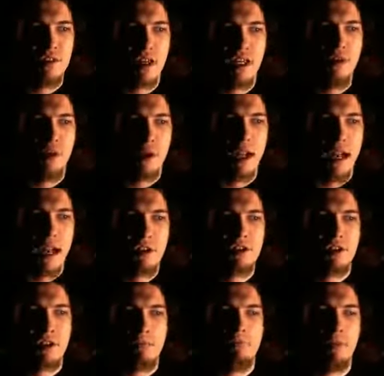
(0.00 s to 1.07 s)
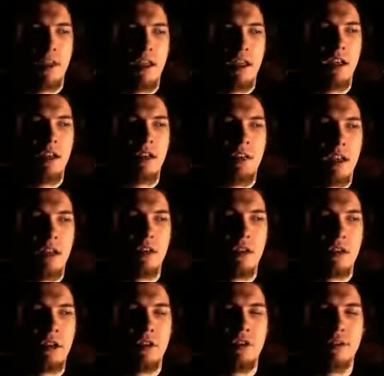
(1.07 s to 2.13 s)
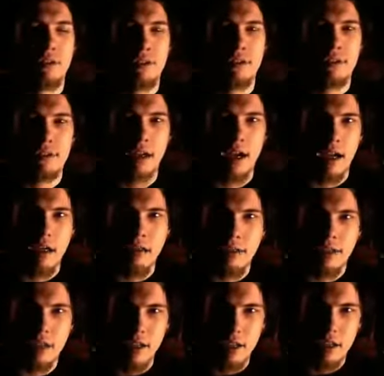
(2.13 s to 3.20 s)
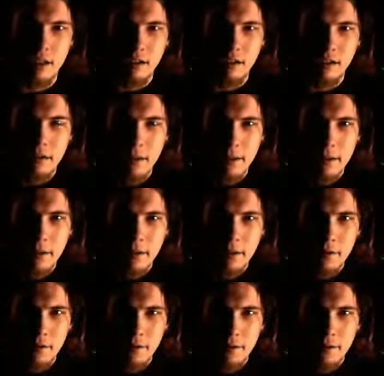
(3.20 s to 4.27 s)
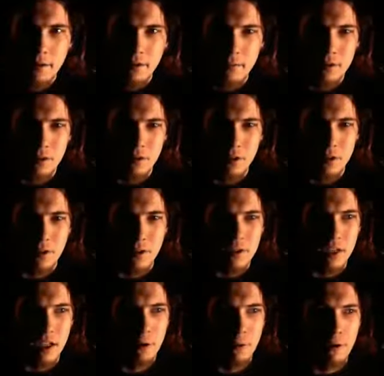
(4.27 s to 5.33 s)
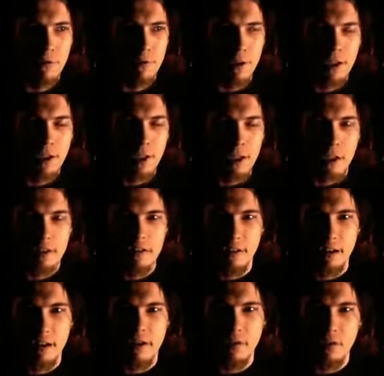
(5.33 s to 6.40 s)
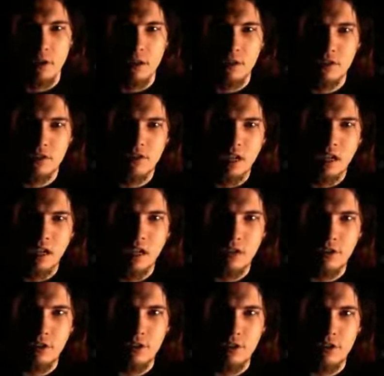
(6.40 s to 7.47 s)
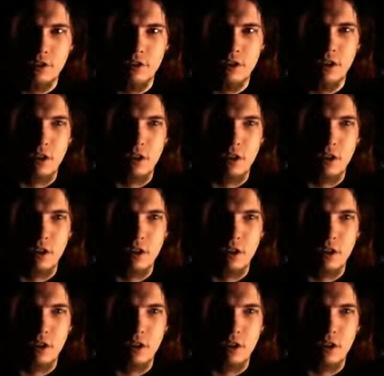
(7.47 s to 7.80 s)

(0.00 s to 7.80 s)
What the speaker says: is anyone actually paying attention to what this guy is saying? Really, is anyone really listening to what he's saying, or is he just